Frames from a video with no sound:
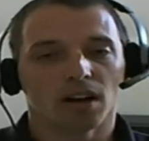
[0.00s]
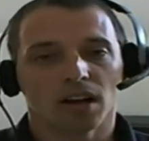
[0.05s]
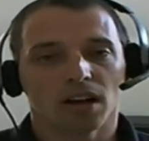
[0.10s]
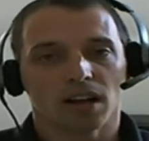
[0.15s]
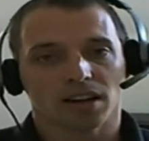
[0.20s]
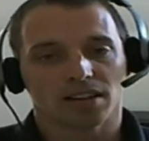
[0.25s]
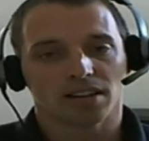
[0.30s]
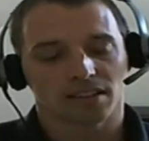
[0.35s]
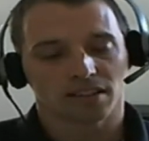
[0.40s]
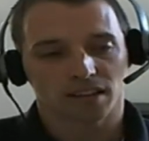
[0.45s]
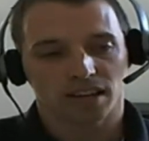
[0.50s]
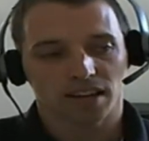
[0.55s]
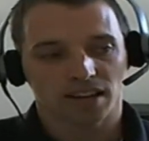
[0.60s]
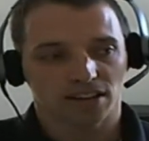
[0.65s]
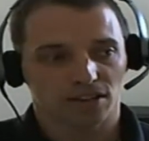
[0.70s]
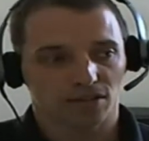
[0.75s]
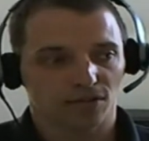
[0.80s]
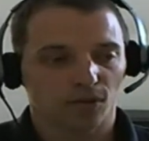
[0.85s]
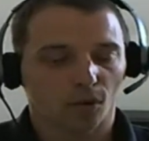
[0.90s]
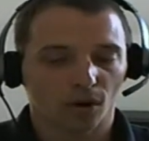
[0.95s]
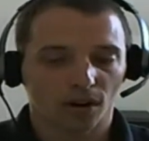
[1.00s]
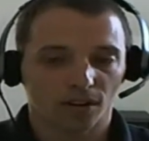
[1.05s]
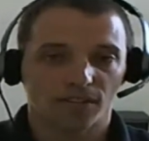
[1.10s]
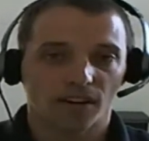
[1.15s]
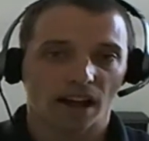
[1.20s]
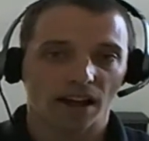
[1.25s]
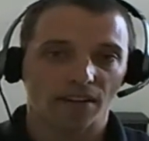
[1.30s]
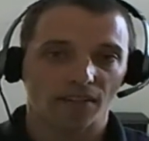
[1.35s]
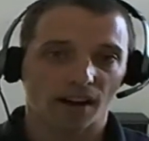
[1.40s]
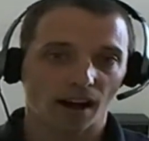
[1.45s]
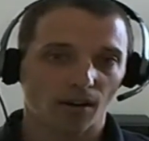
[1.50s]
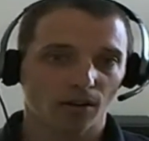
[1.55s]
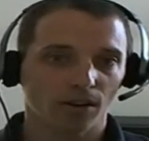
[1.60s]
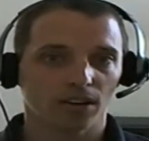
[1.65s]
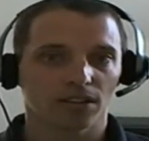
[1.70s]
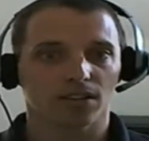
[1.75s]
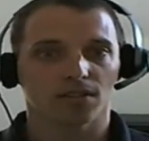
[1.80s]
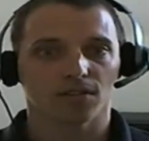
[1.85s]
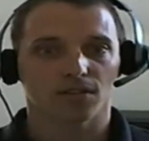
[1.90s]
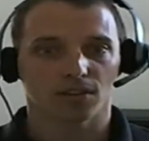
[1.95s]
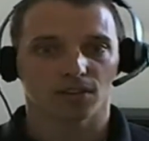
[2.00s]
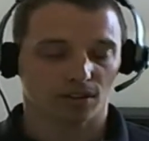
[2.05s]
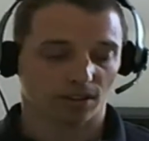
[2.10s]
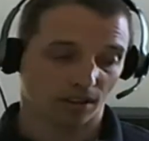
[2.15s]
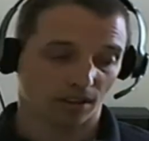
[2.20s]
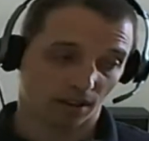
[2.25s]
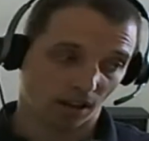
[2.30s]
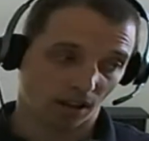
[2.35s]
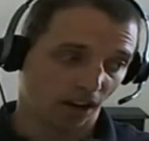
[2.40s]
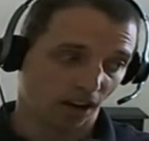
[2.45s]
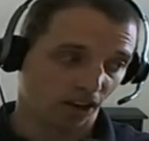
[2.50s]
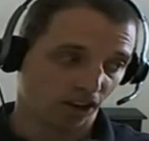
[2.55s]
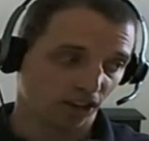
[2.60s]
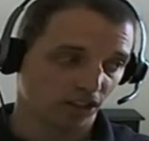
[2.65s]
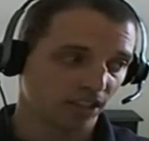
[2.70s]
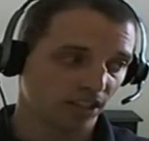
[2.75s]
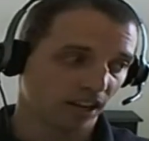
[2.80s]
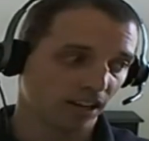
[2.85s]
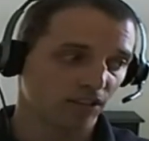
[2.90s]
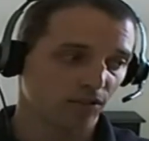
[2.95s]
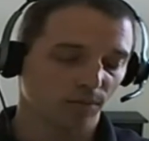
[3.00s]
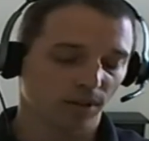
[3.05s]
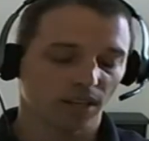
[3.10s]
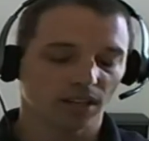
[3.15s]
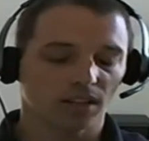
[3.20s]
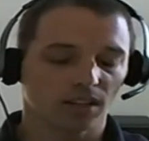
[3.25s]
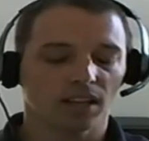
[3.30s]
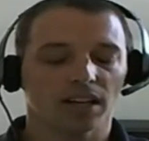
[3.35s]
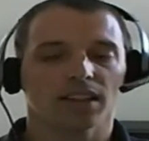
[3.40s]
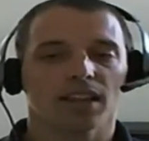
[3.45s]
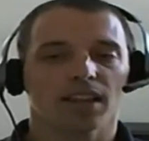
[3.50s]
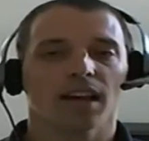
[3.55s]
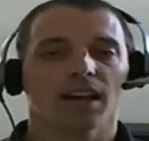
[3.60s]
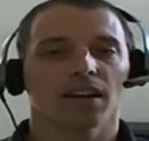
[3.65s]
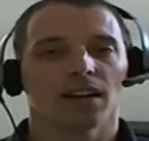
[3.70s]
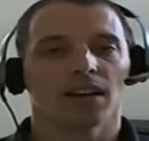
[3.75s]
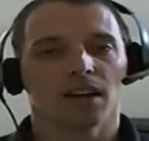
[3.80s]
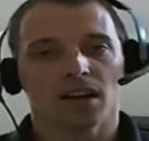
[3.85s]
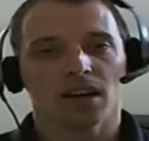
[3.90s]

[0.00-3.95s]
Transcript: Because it takes 4 to 5 hours for a good sized meal like that